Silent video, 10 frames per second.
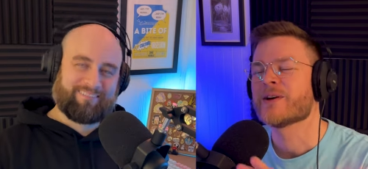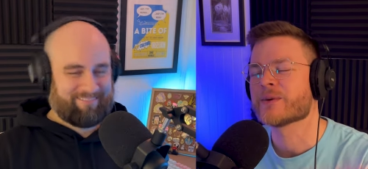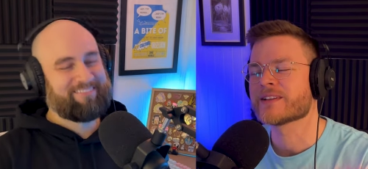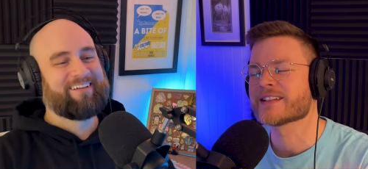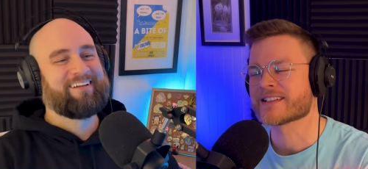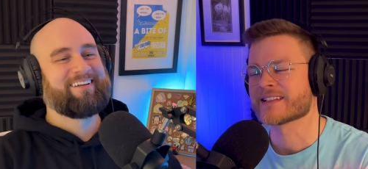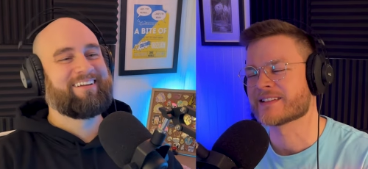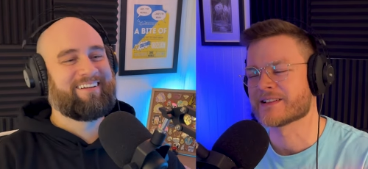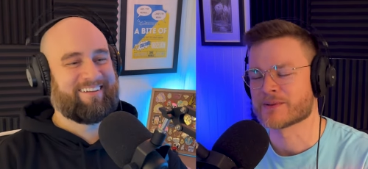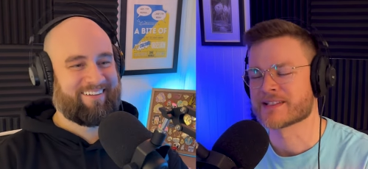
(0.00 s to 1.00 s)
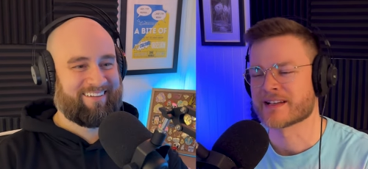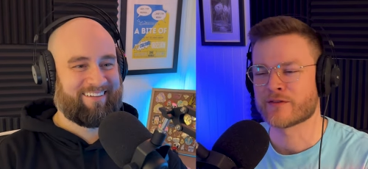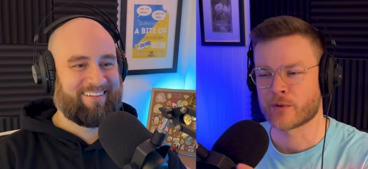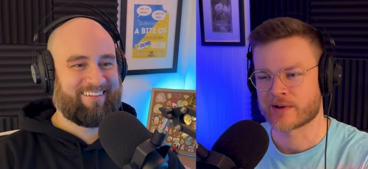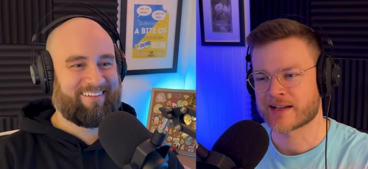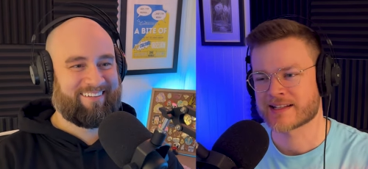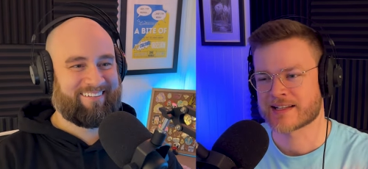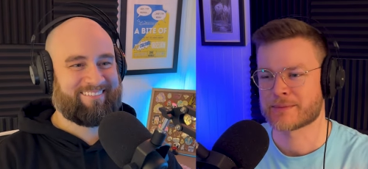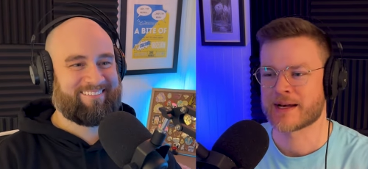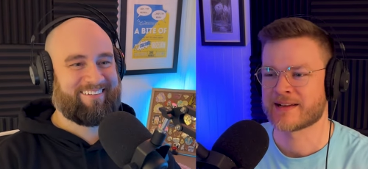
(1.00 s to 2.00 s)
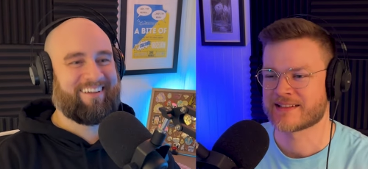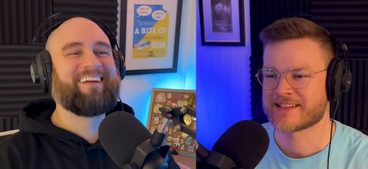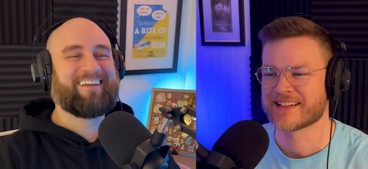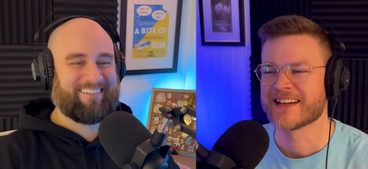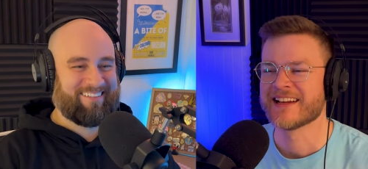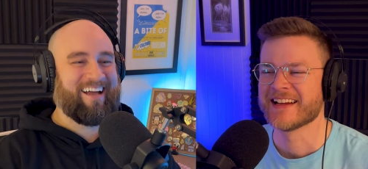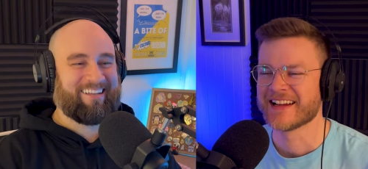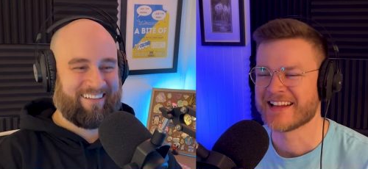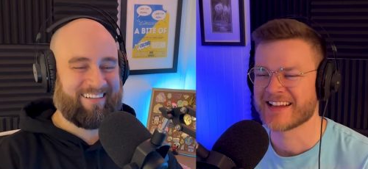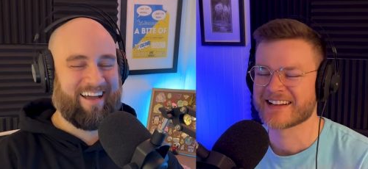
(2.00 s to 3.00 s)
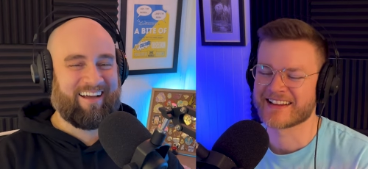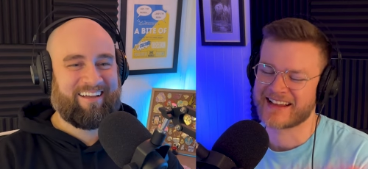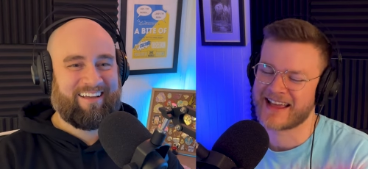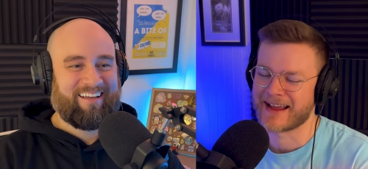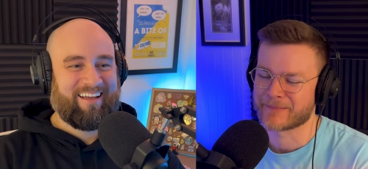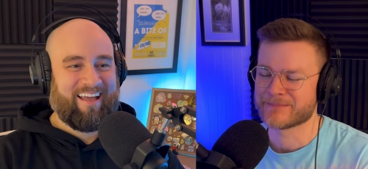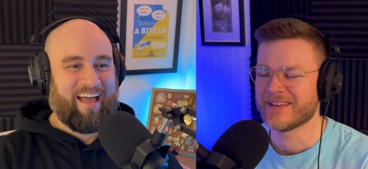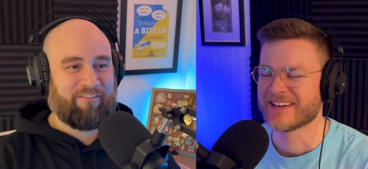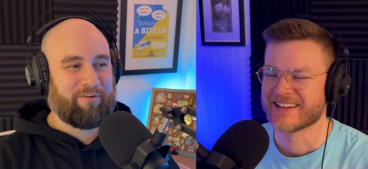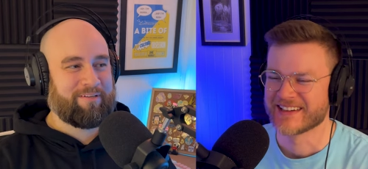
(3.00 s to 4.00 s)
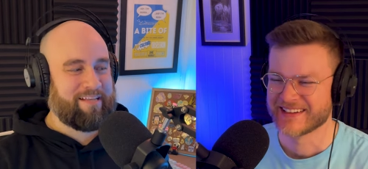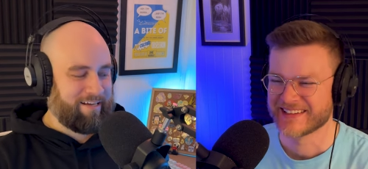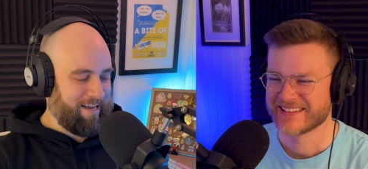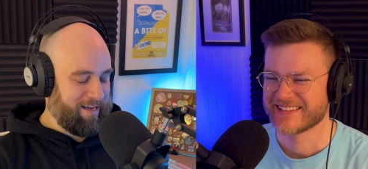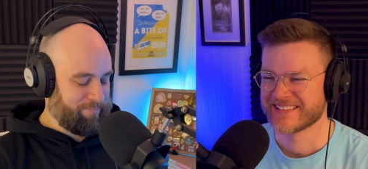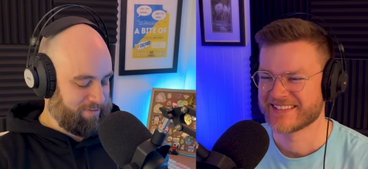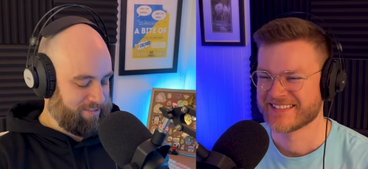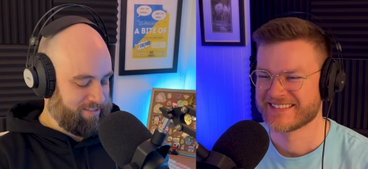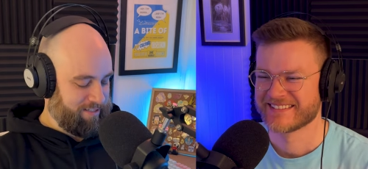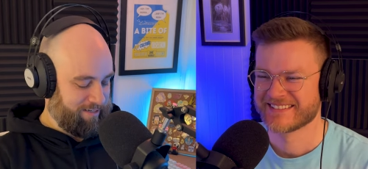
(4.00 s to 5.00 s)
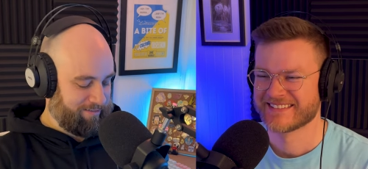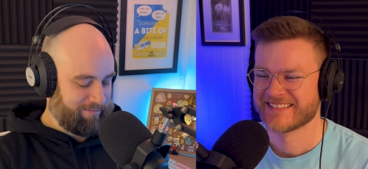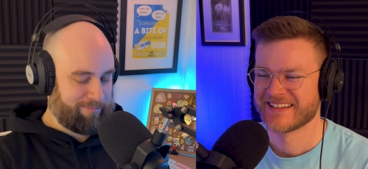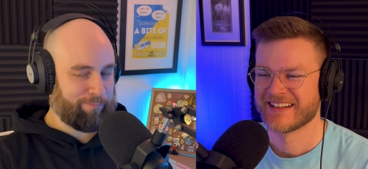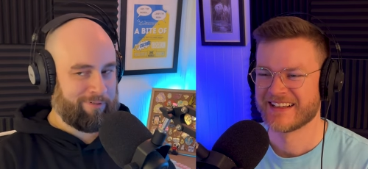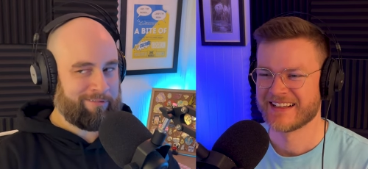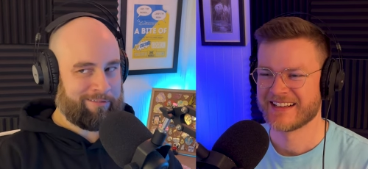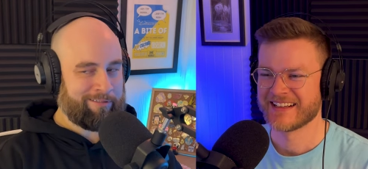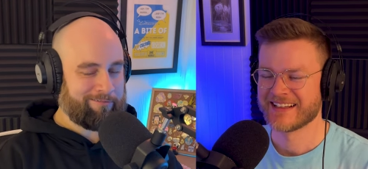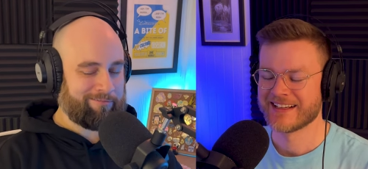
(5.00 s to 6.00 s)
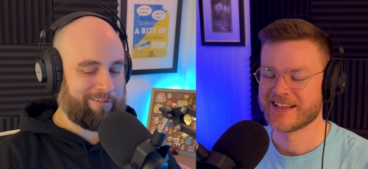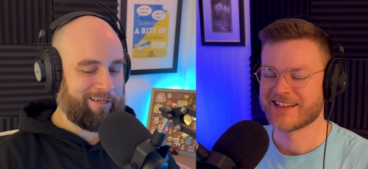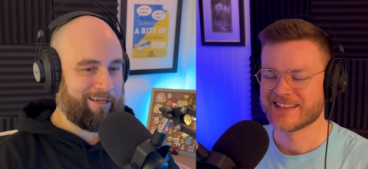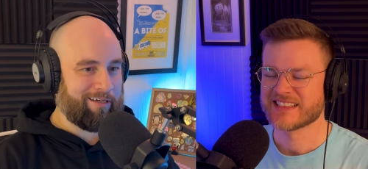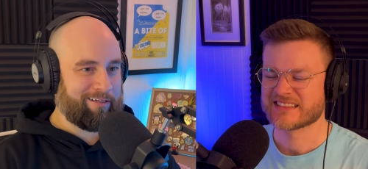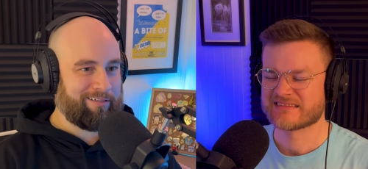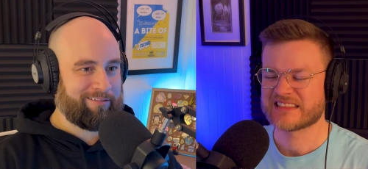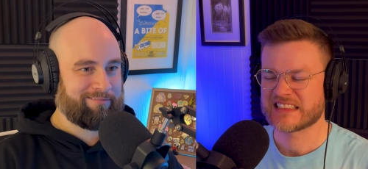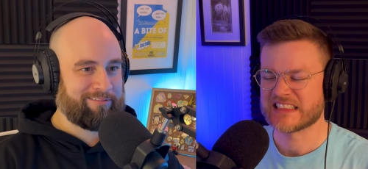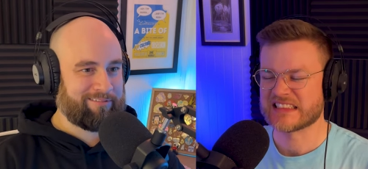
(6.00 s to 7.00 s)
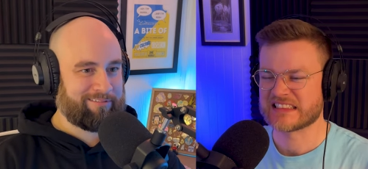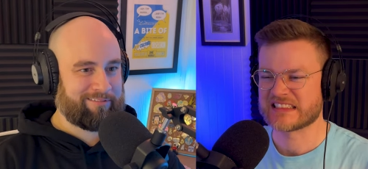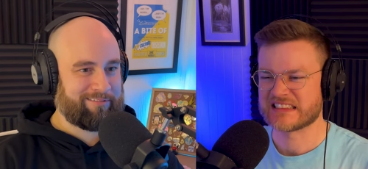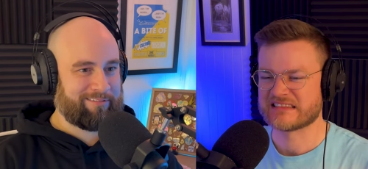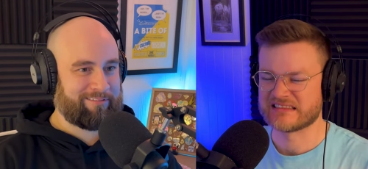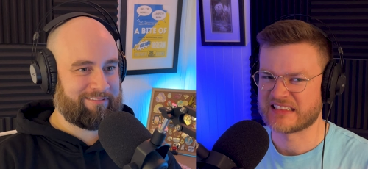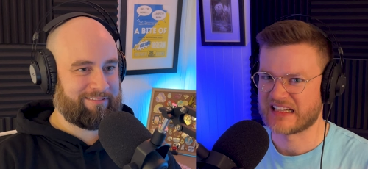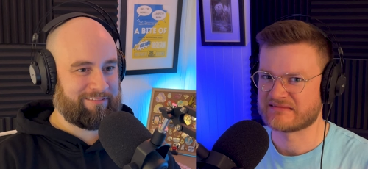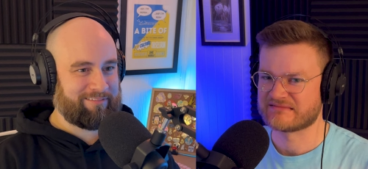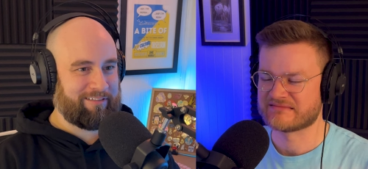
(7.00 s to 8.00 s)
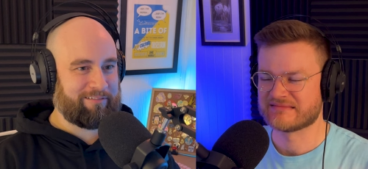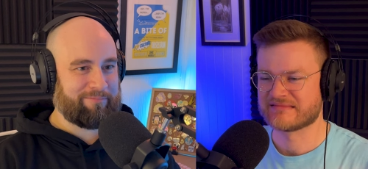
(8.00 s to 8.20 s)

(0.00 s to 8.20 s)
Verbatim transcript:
Speaker 1: Realistically, it was like 4 days had passed.
Speaker 2: Exactly. Yeah. Like camp. Everyone's at camp is just like, is Percy okay? I think he's dead. Oh